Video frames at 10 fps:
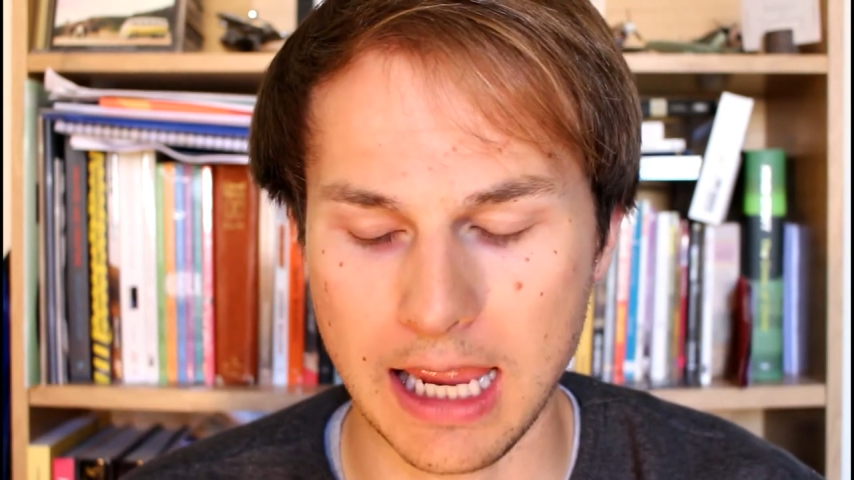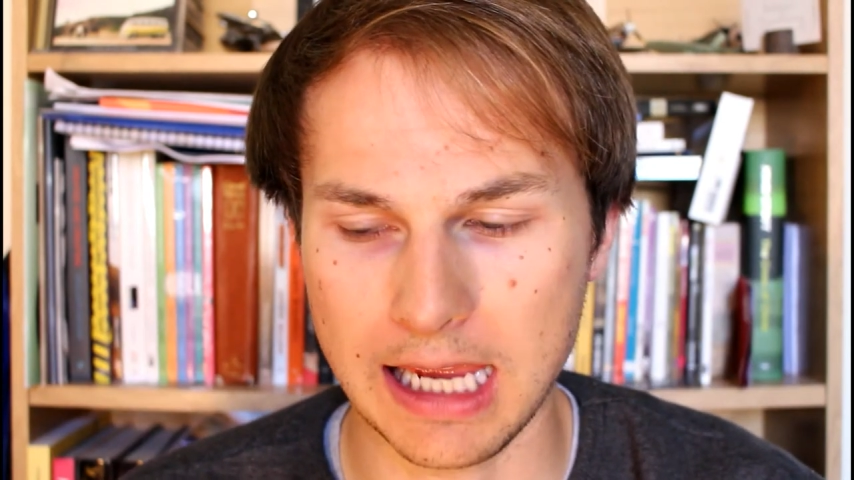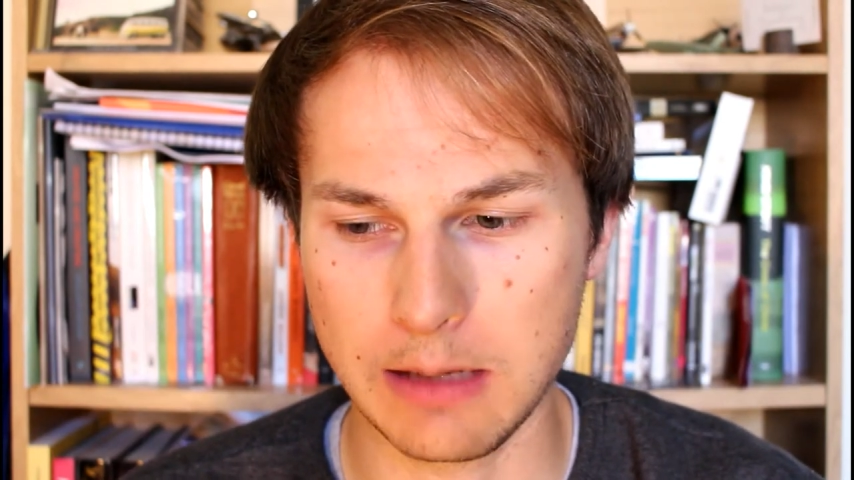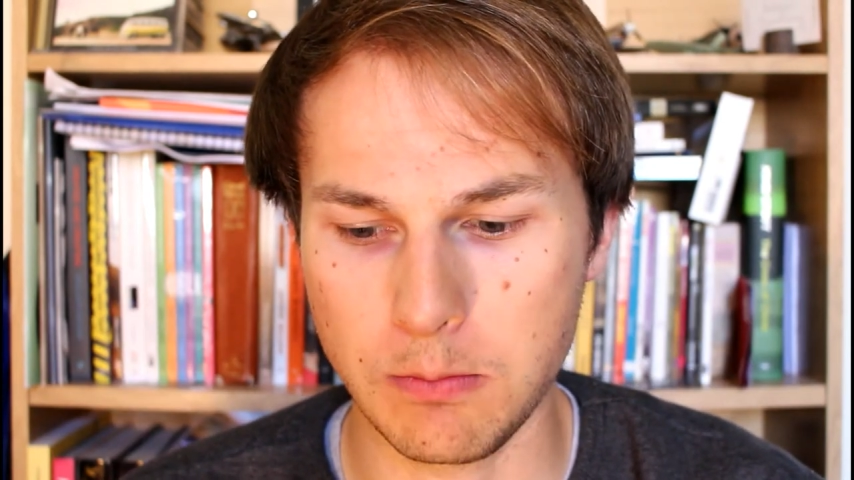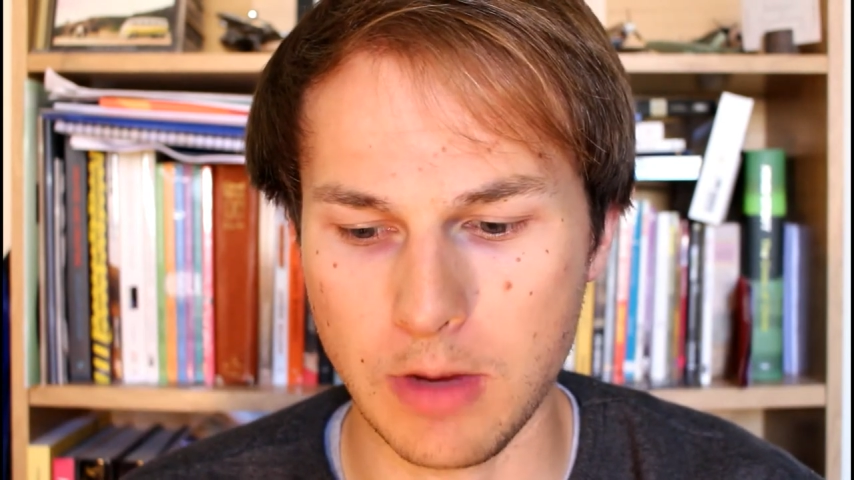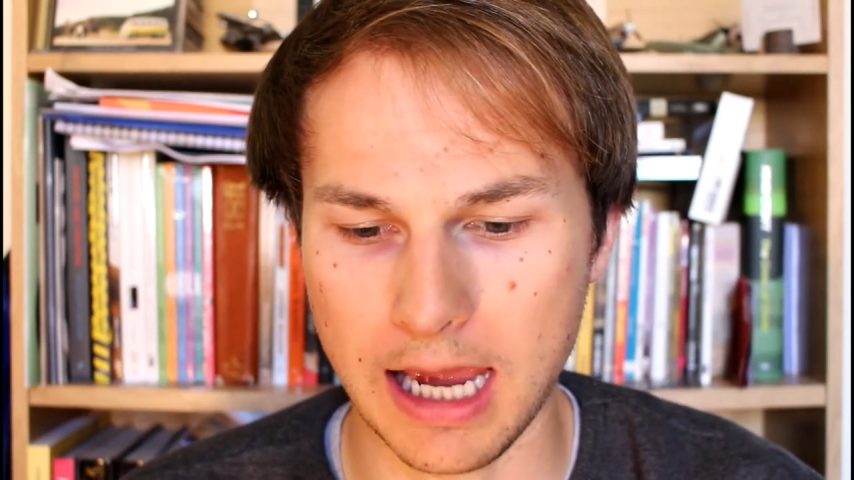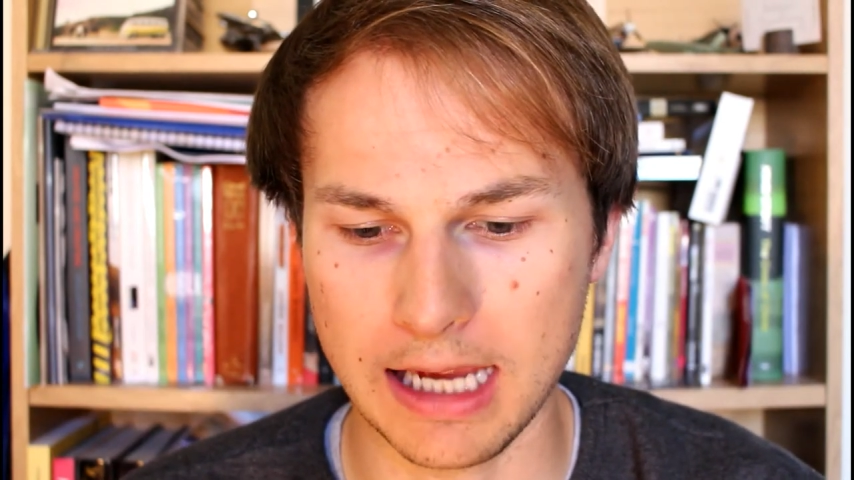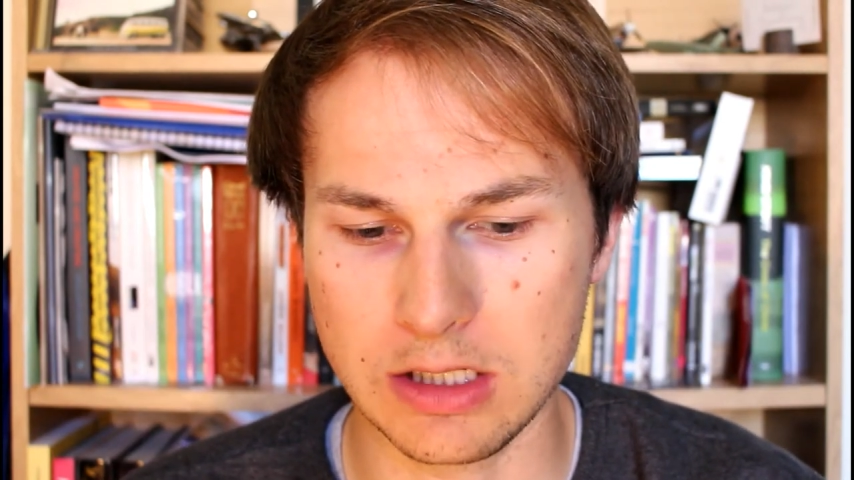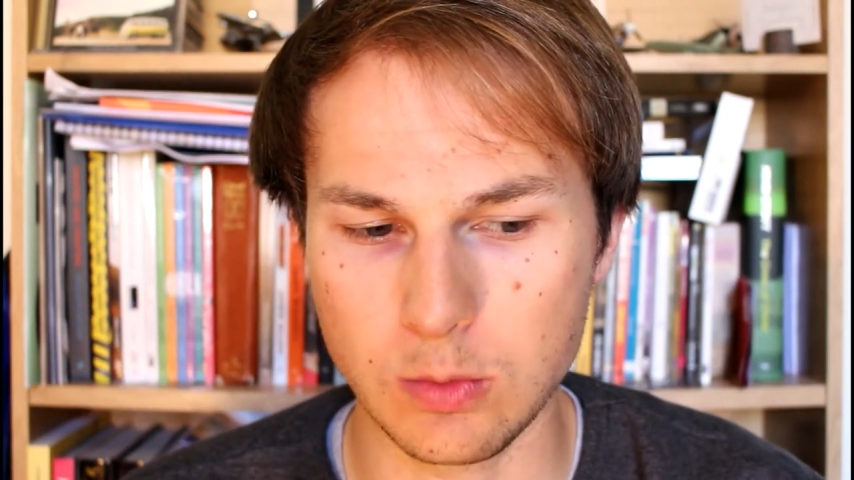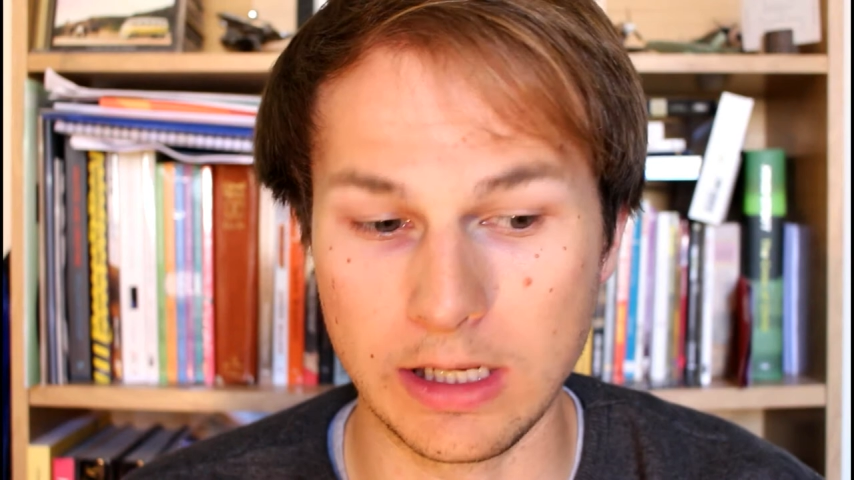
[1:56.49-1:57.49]

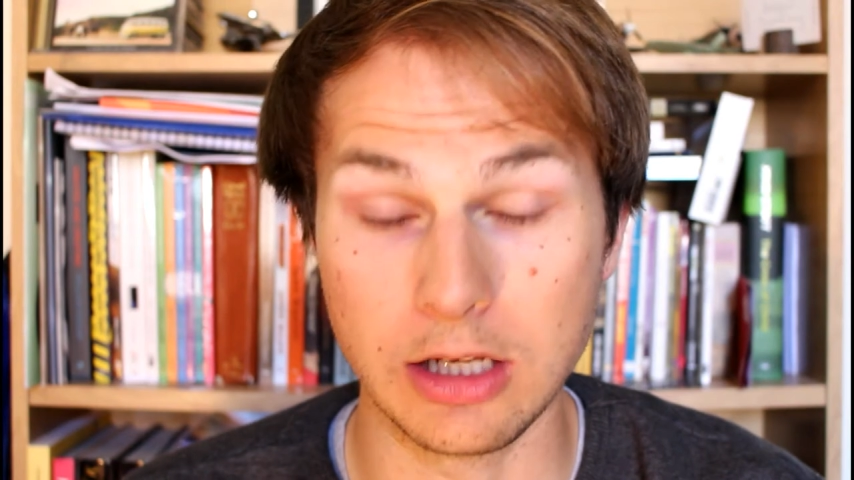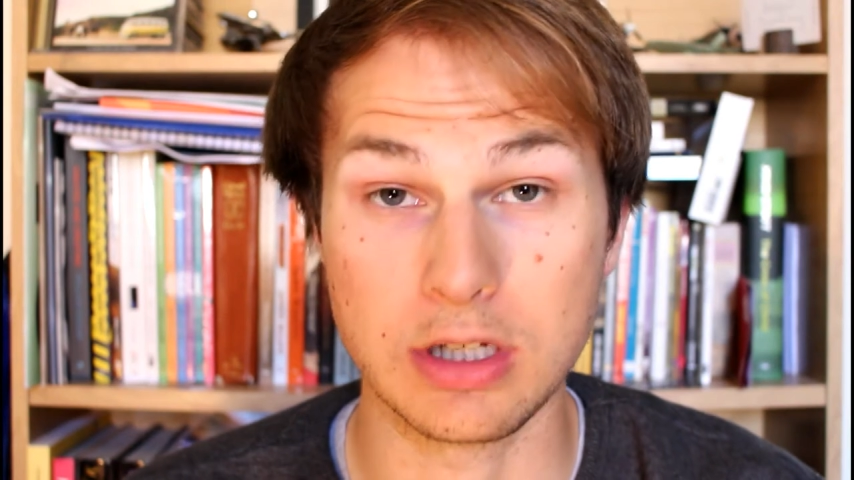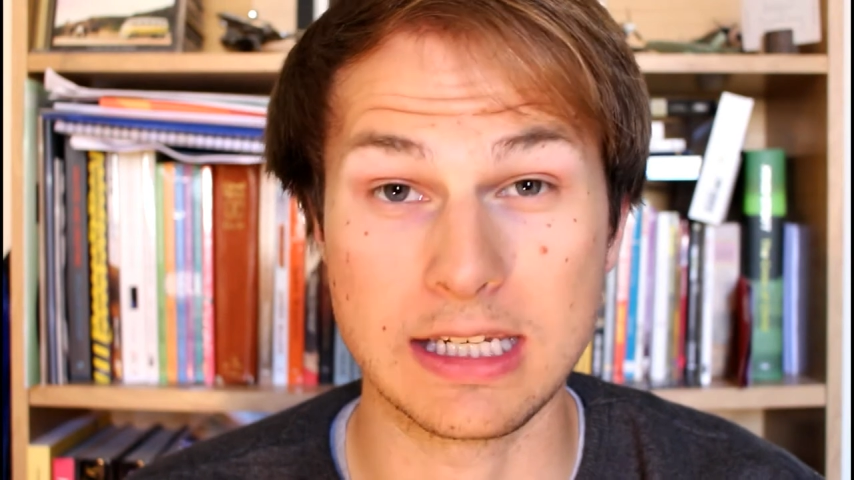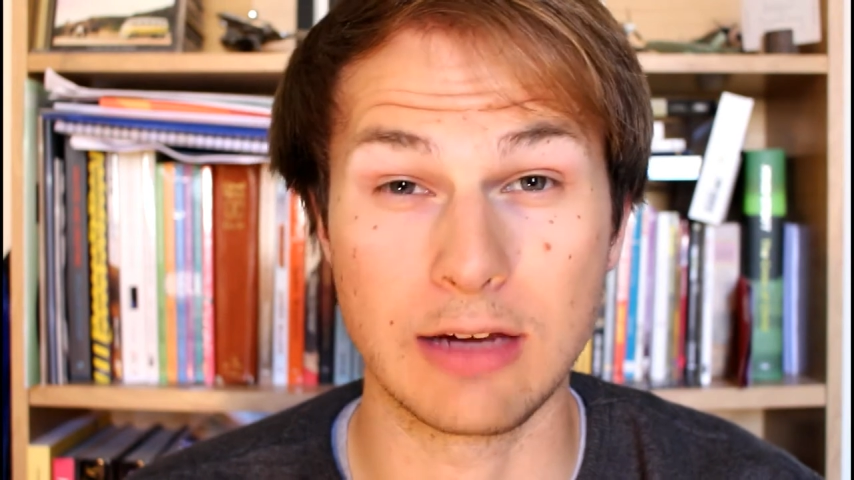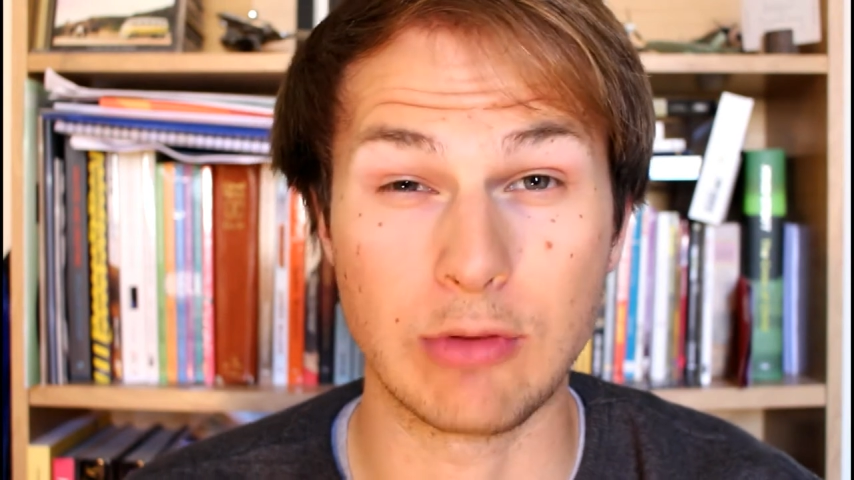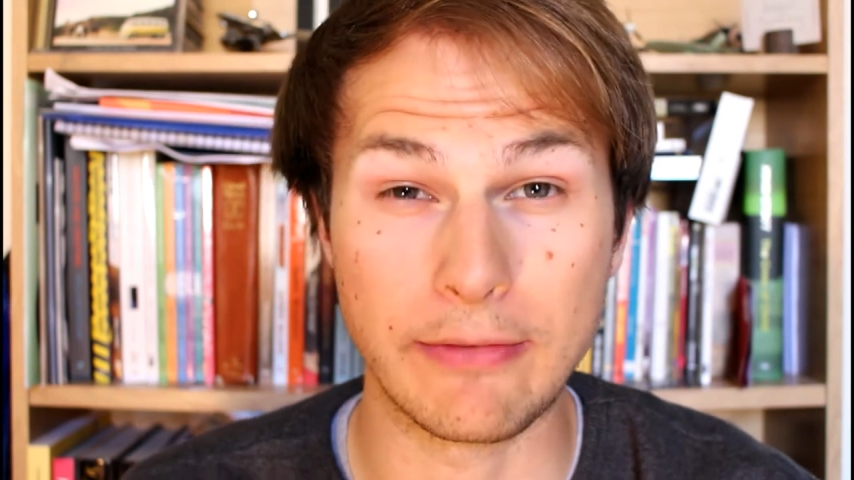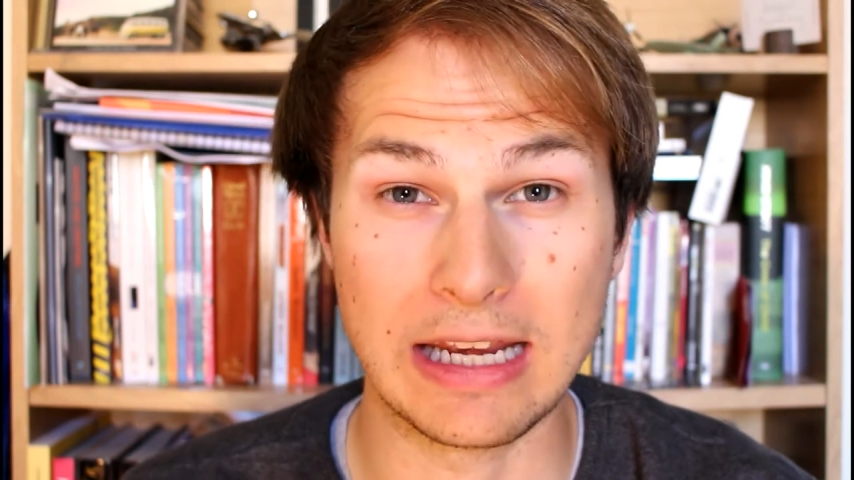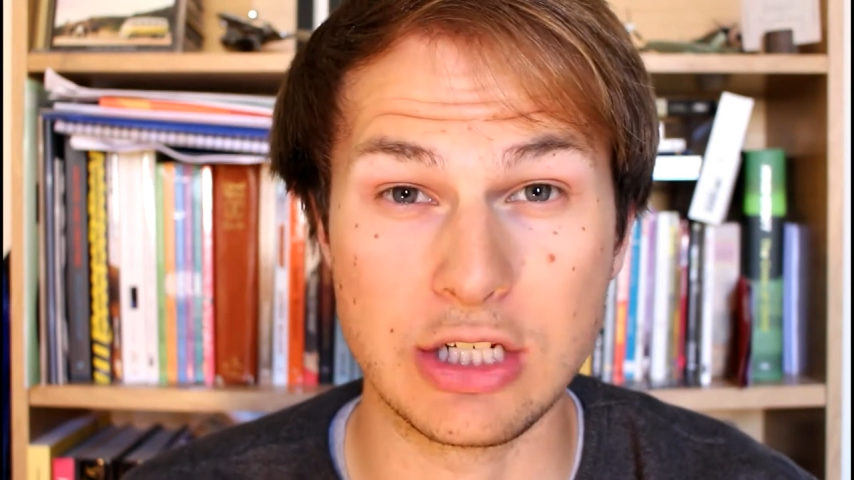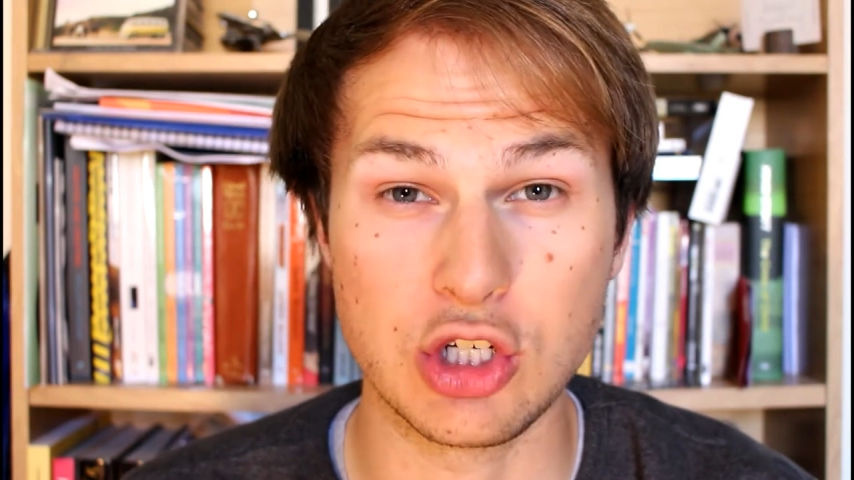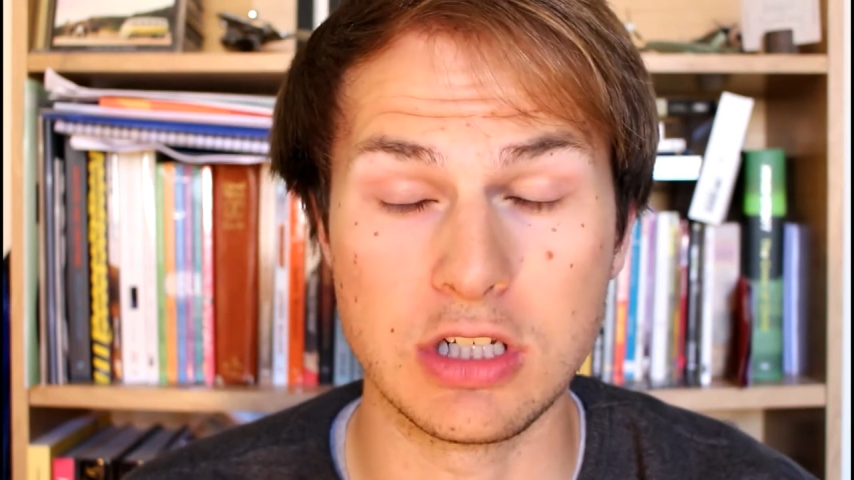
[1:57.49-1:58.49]
and we looked at
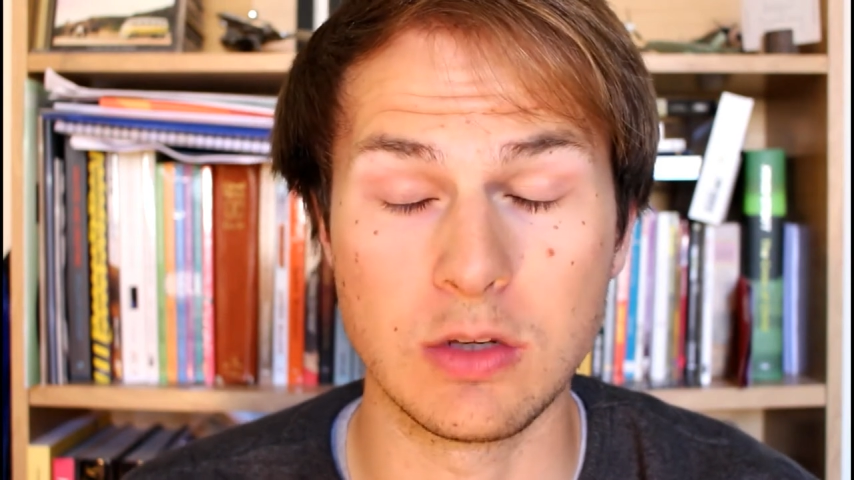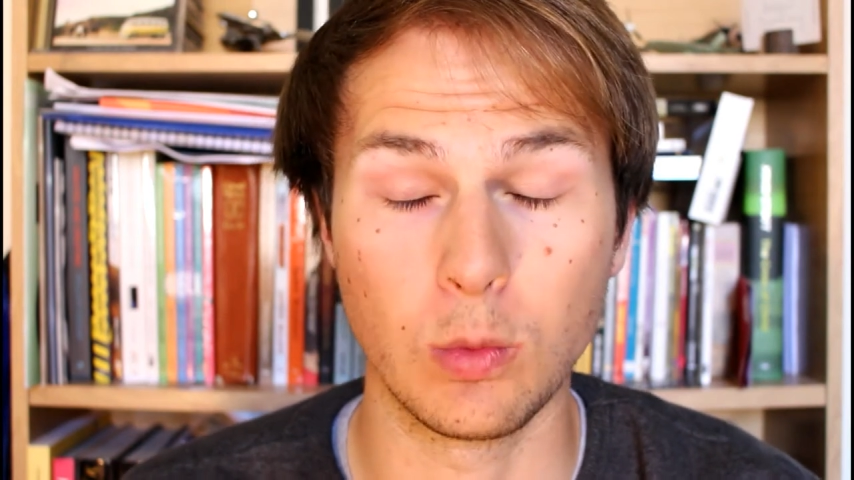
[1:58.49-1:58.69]
Revelation,